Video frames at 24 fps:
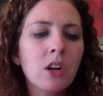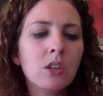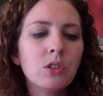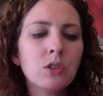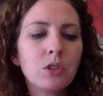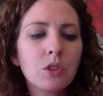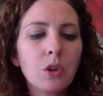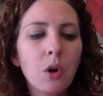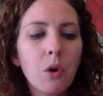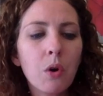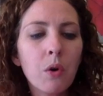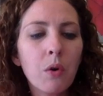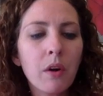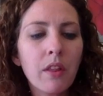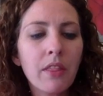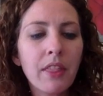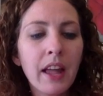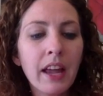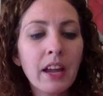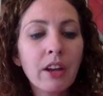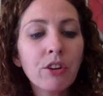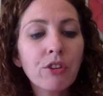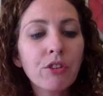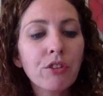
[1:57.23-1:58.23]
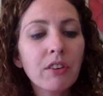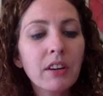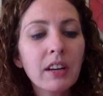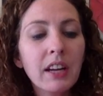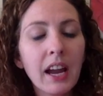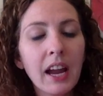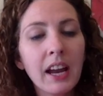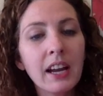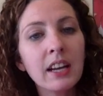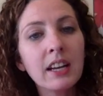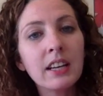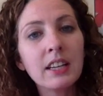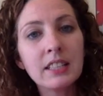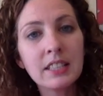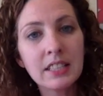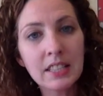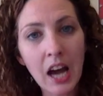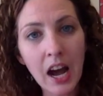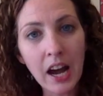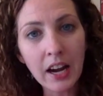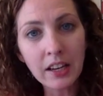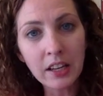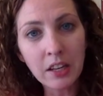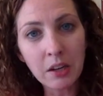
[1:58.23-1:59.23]
So they created a
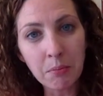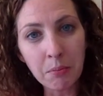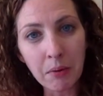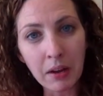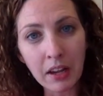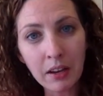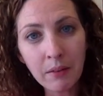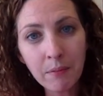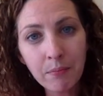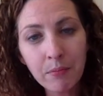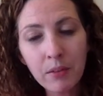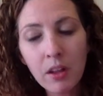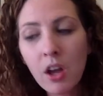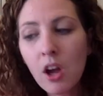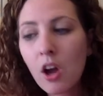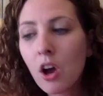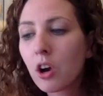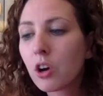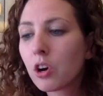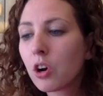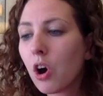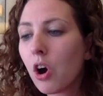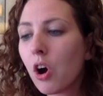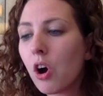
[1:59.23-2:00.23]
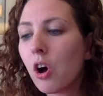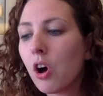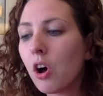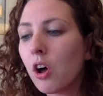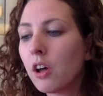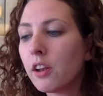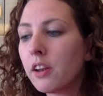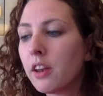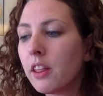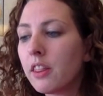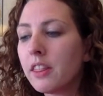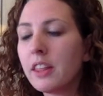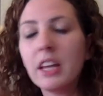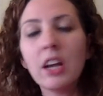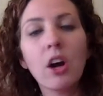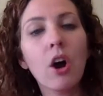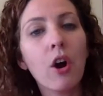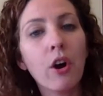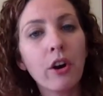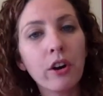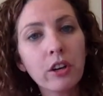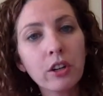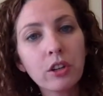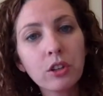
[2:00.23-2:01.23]
document called the
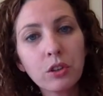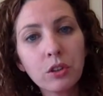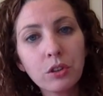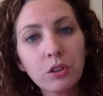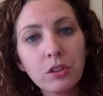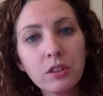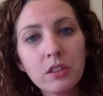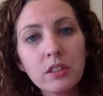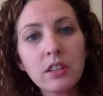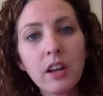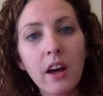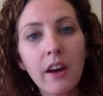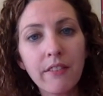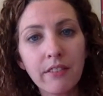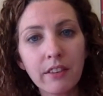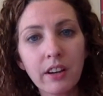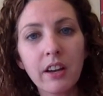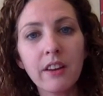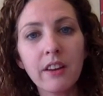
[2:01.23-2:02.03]
Articles of